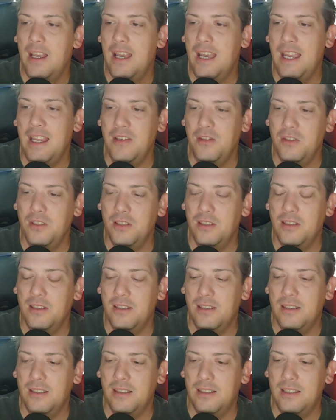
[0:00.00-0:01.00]
and just
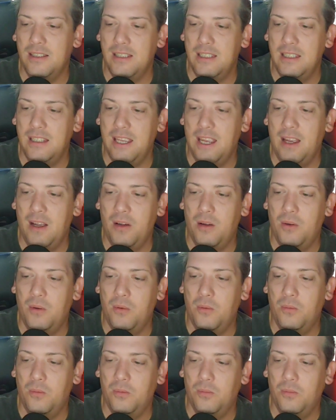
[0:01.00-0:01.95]
see how